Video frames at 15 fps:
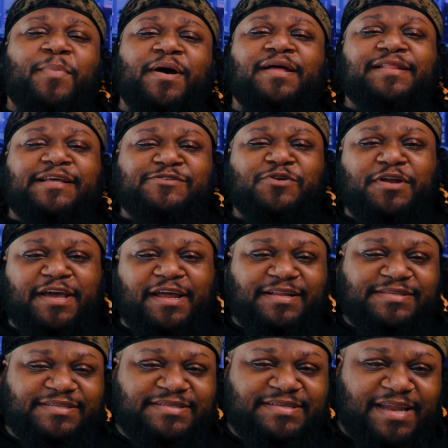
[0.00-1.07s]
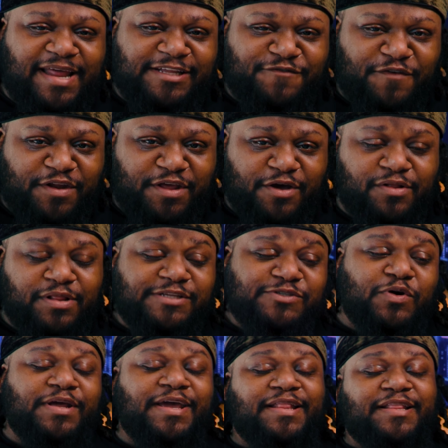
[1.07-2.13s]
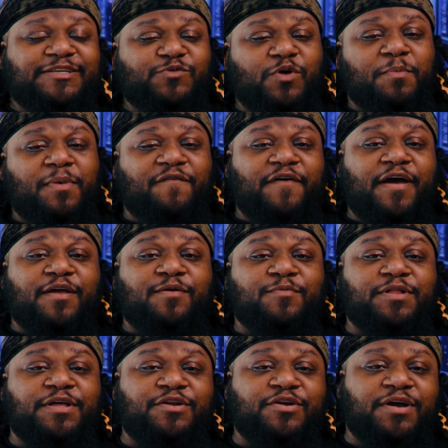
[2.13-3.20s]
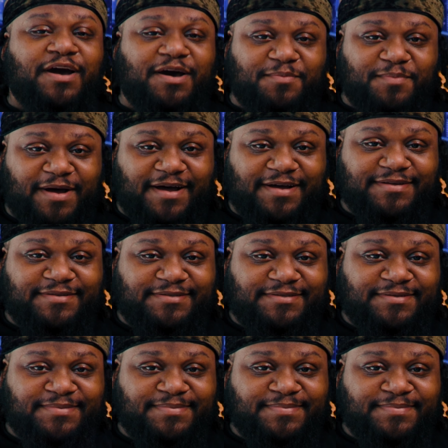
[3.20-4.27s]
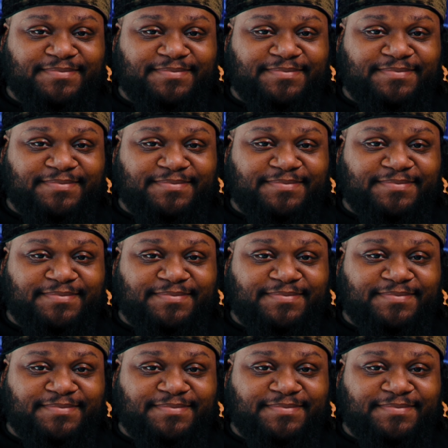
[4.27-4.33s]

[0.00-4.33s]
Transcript: But let's go and get into today's video. Let's go and get this robot vacuum cleaner unboxed.